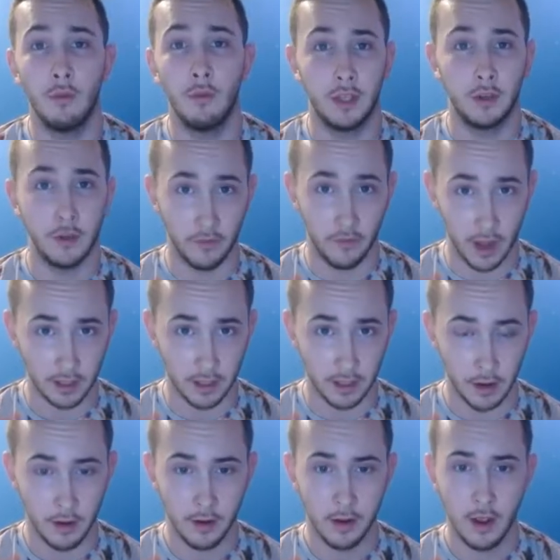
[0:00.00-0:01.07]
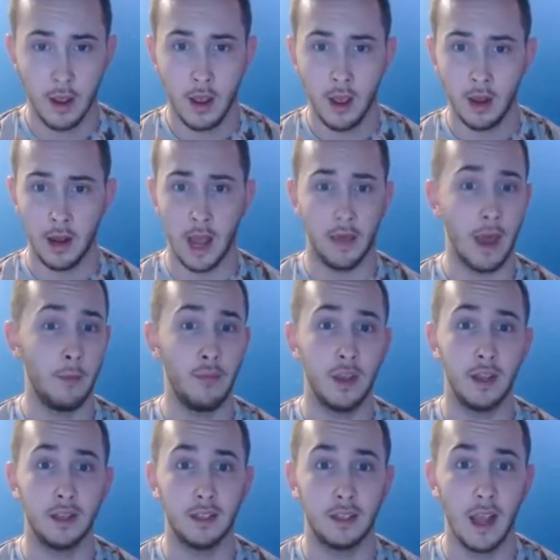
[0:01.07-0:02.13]
to invest in. Now, that
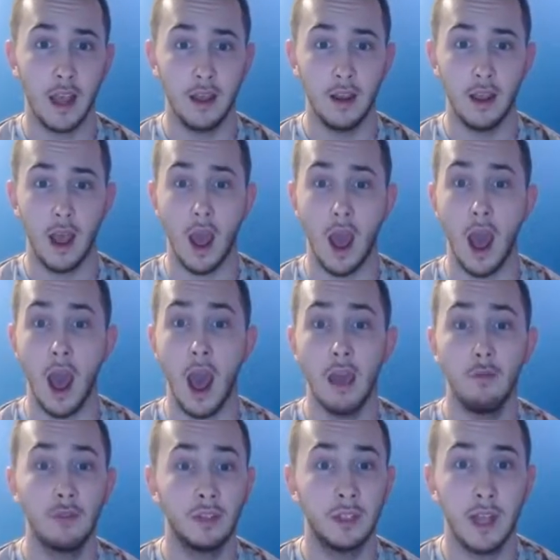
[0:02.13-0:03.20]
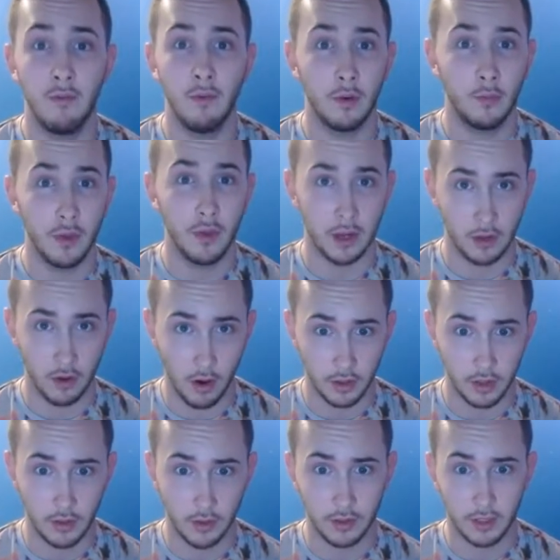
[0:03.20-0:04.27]
being said, I was never a big Dark
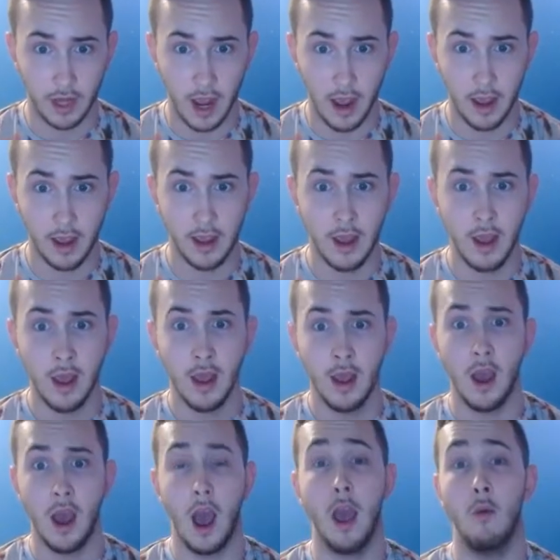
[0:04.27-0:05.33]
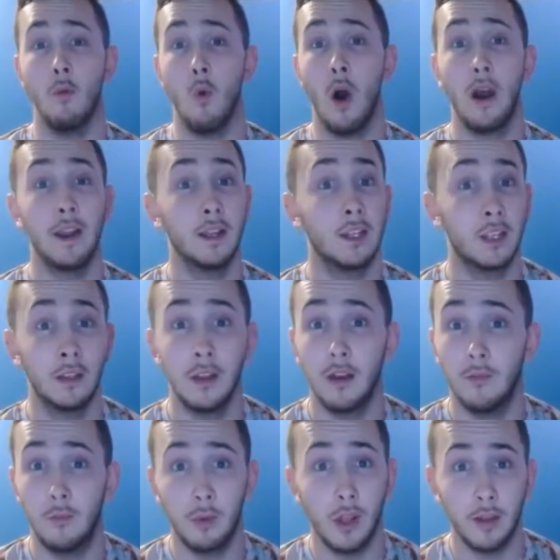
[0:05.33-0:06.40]
Souls guy. I wanted to love
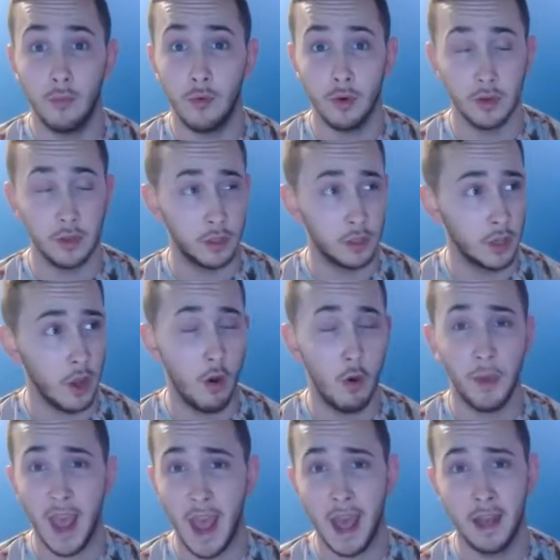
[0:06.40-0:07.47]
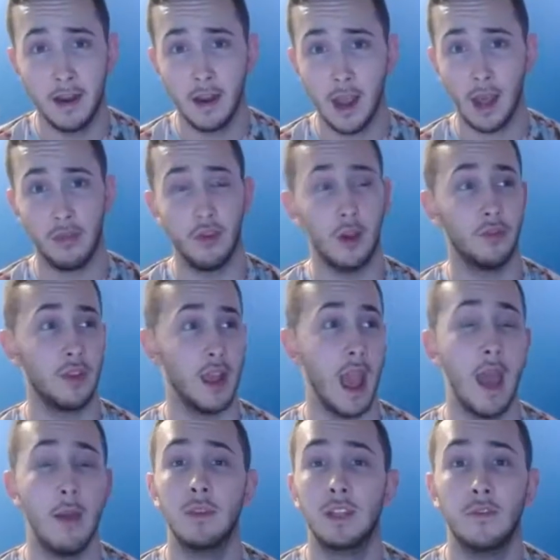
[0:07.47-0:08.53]
Bloodborne so bad. I thought the
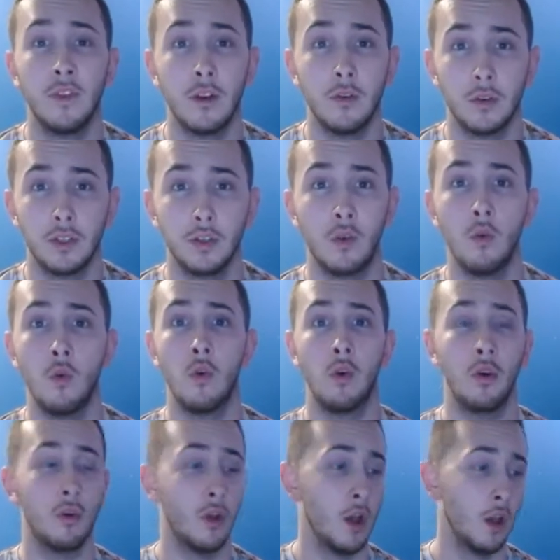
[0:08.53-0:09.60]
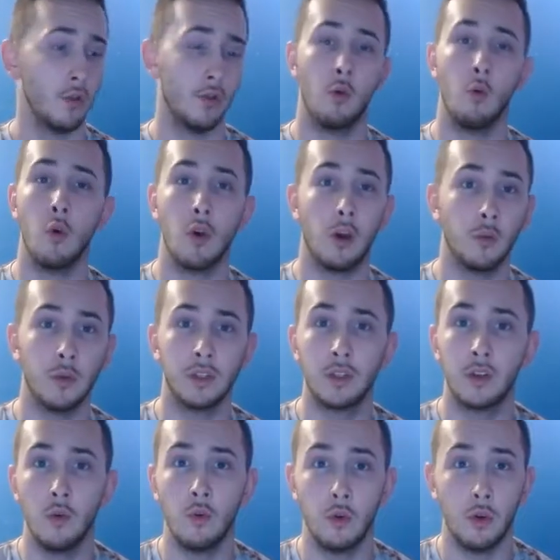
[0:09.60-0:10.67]
atmosphere was cool, the world was
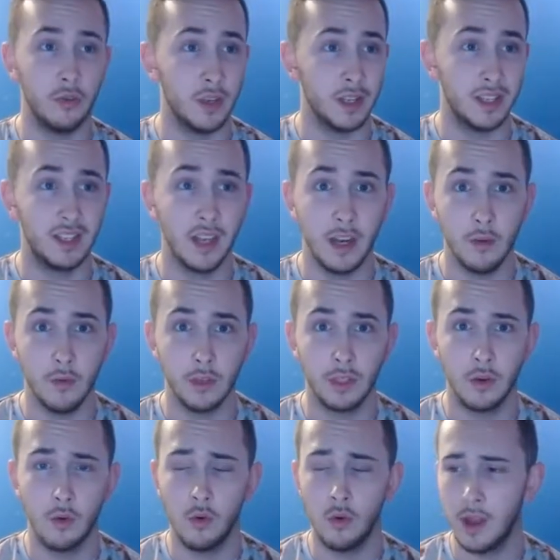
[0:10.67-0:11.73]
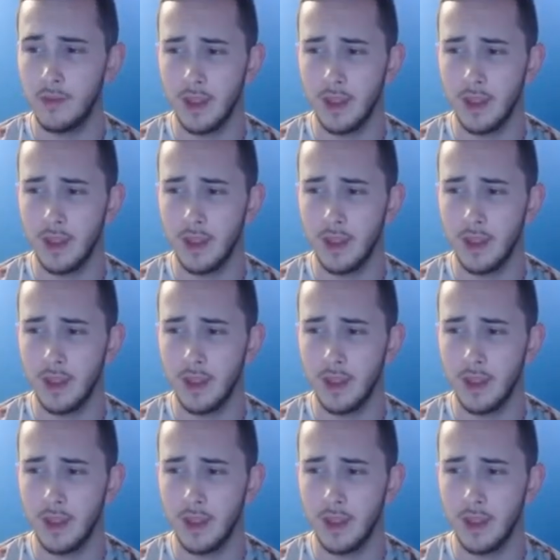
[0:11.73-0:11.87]
cool, the city was cool, and the